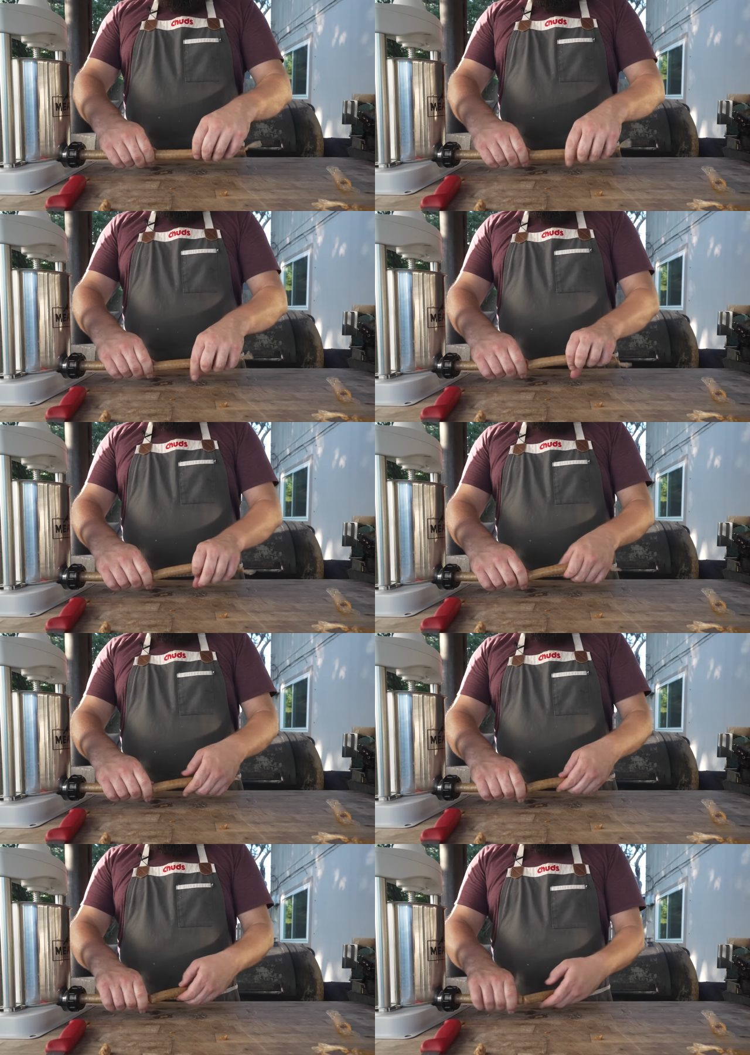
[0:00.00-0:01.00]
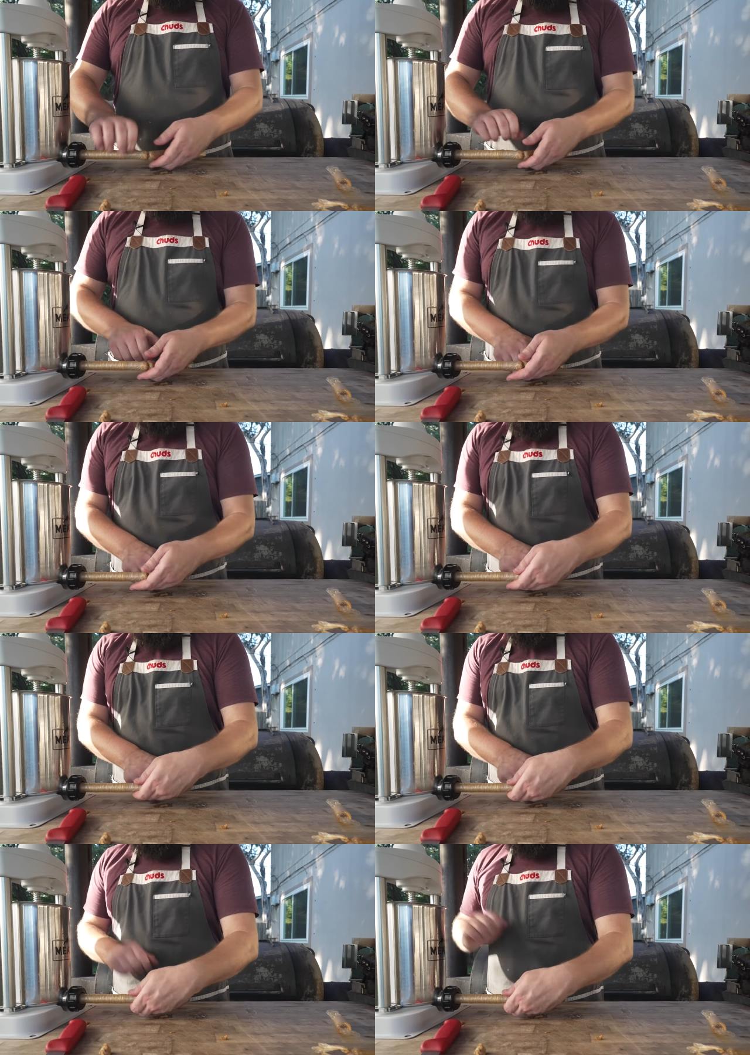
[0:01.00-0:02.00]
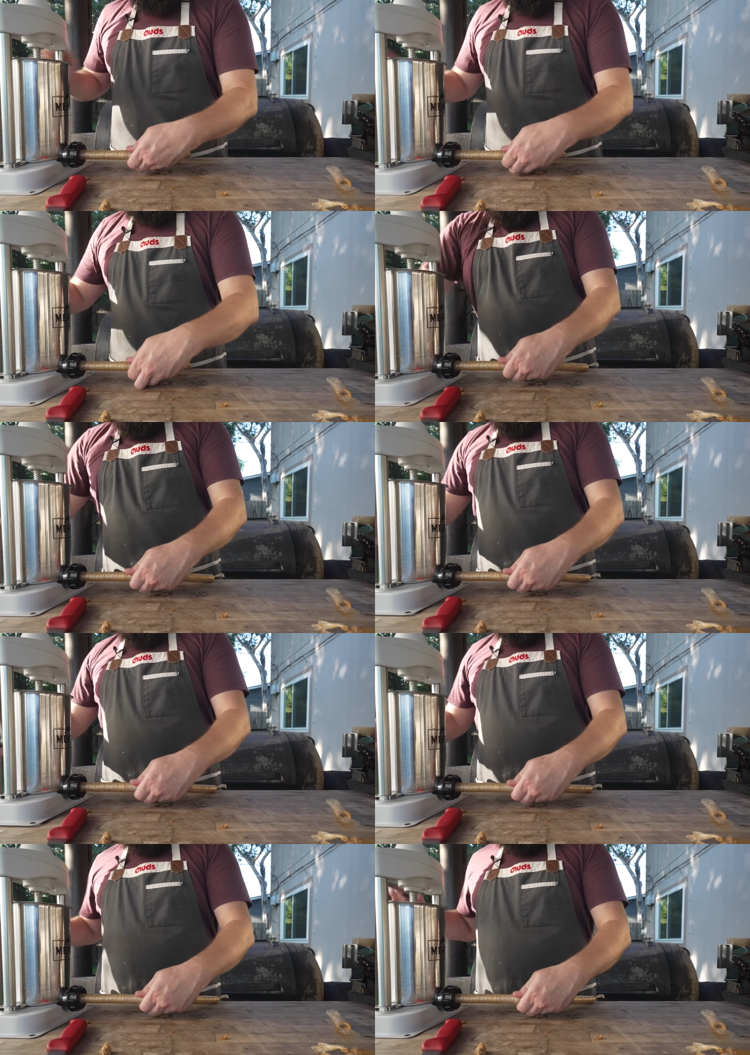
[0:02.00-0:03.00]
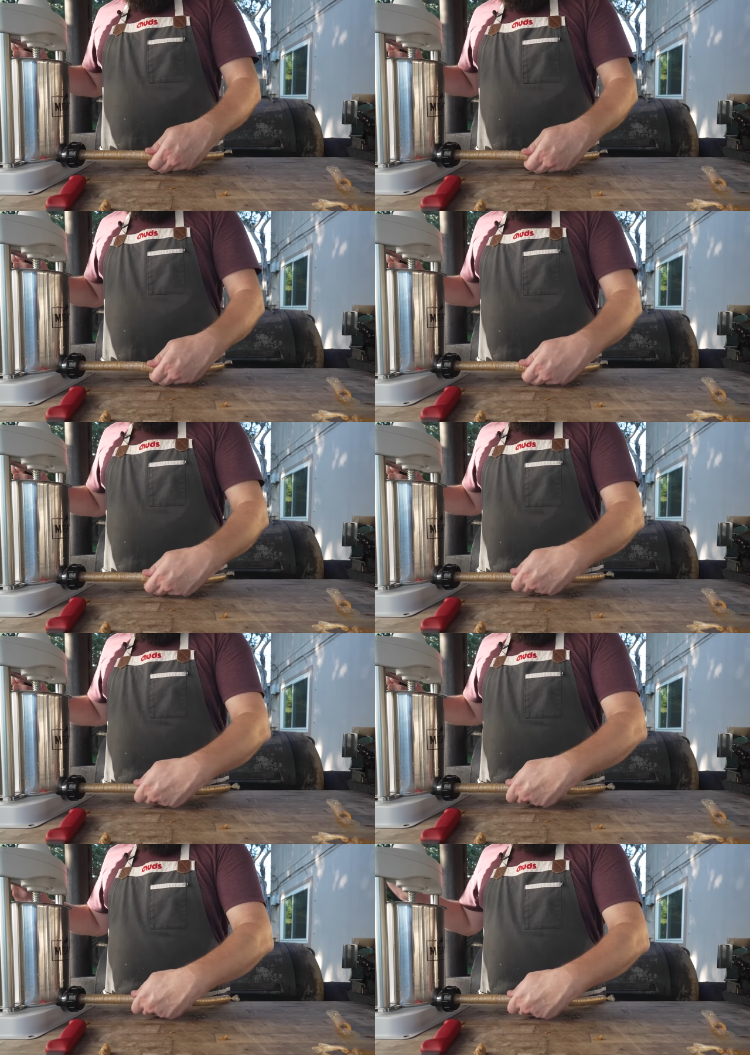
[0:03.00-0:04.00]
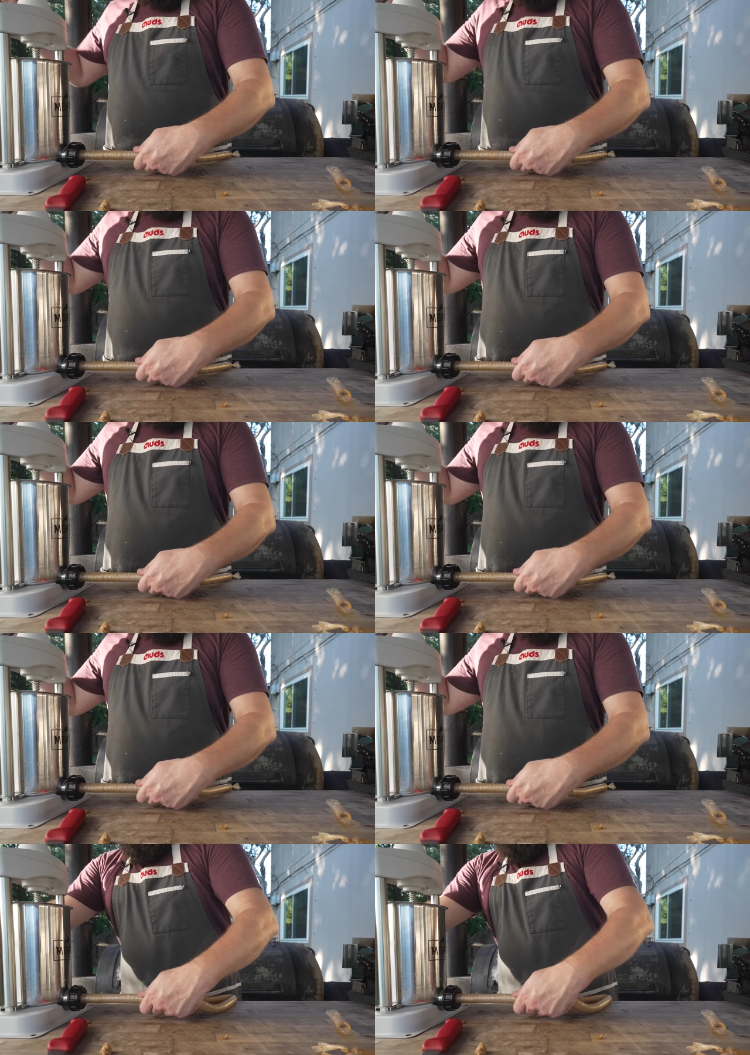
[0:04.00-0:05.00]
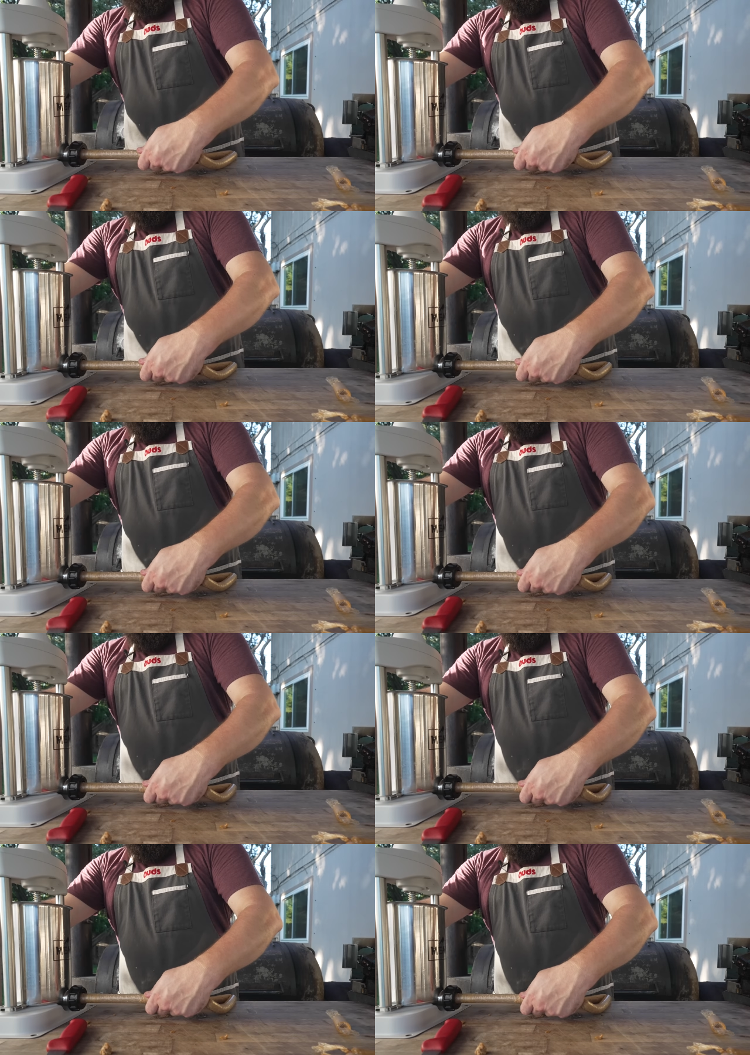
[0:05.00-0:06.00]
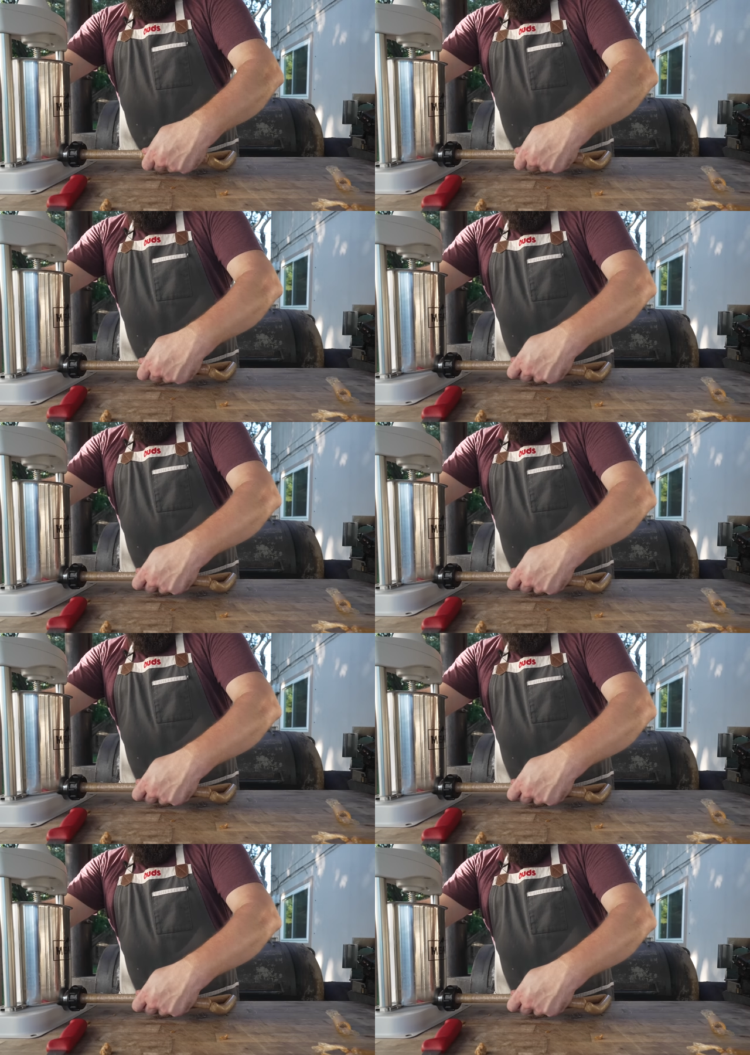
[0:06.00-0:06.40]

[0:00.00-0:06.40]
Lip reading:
(no speaker visible)